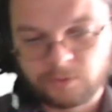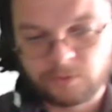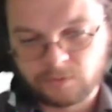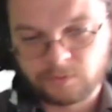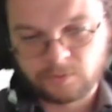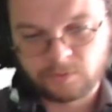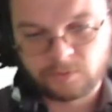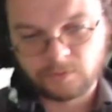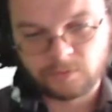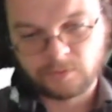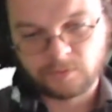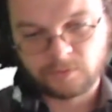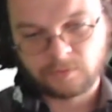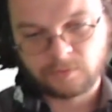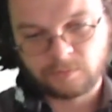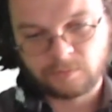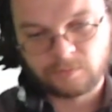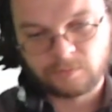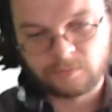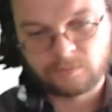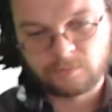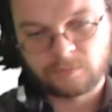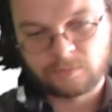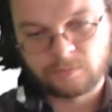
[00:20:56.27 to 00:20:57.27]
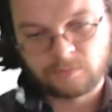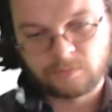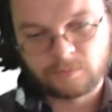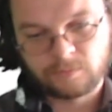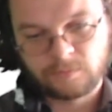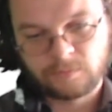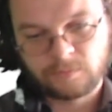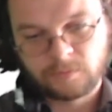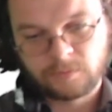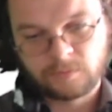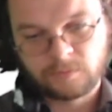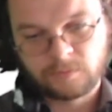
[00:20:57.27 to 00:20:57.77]
you
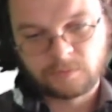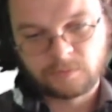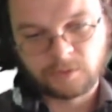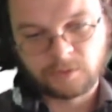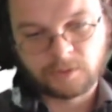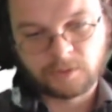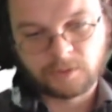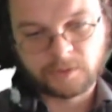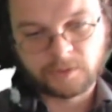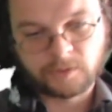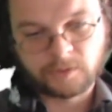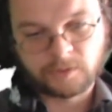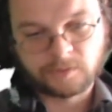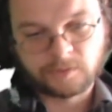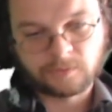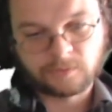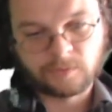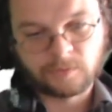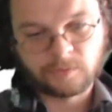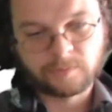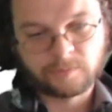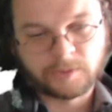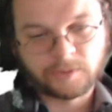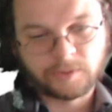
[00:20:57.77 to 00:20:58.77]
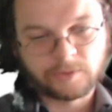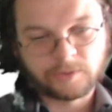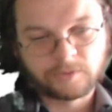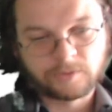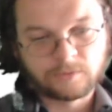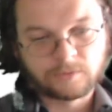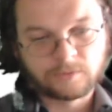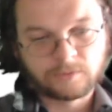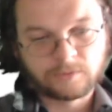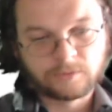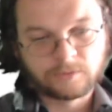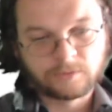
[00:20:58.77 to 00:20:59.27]
to click on this web
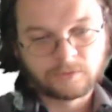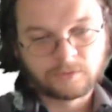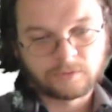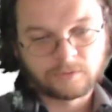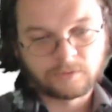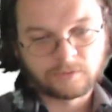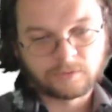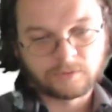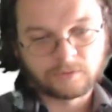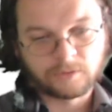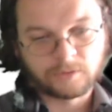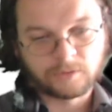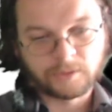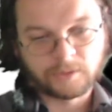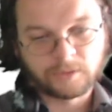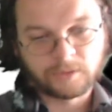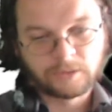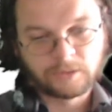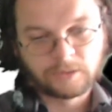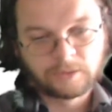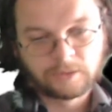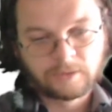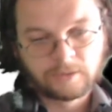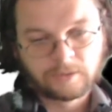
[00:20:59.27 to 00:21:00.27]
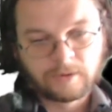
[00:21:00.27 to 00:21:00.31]
page, this link.